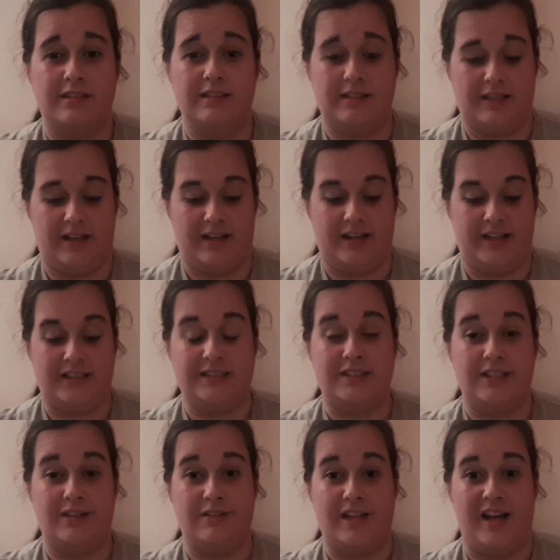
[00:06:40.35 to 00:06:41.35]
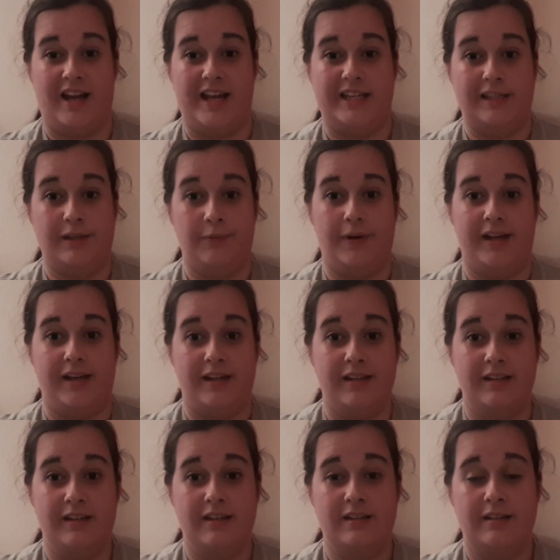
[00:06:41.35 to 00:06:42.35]
Like, I can do that anywhere.
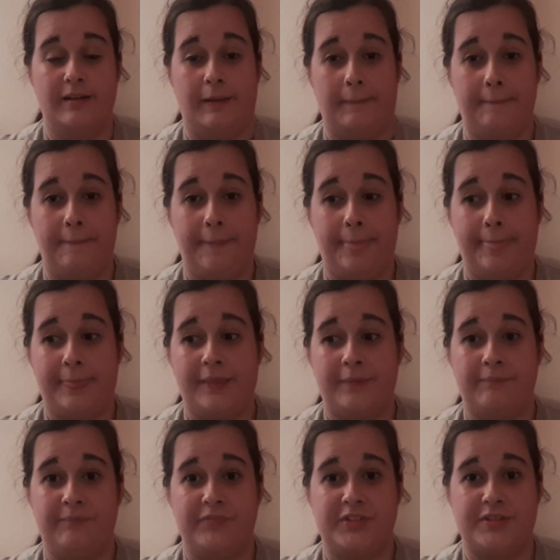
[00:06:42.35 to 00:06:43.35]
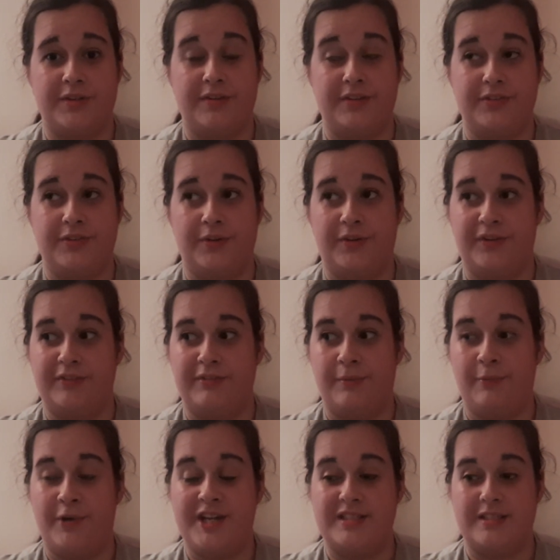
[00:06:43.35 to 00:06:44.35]
So I thought, if I'm
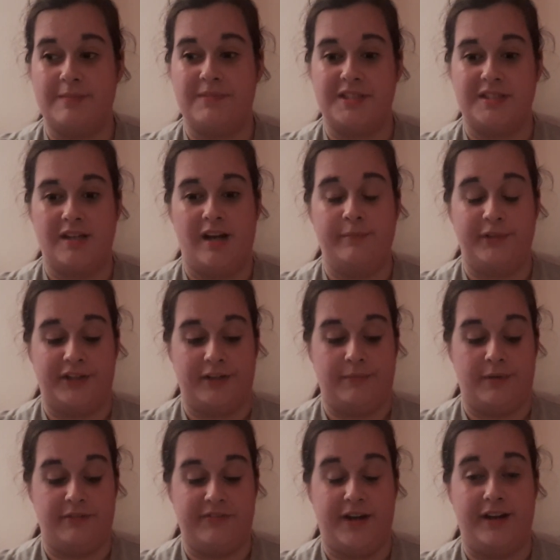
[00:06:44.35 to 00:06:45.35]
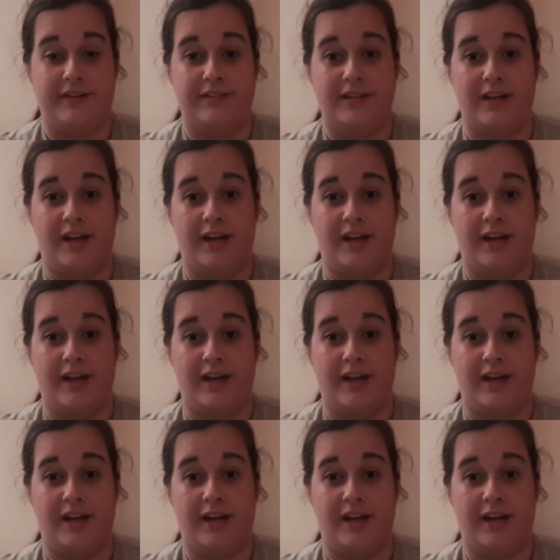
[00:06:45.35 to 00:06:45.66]
wasting my time looking at my phone,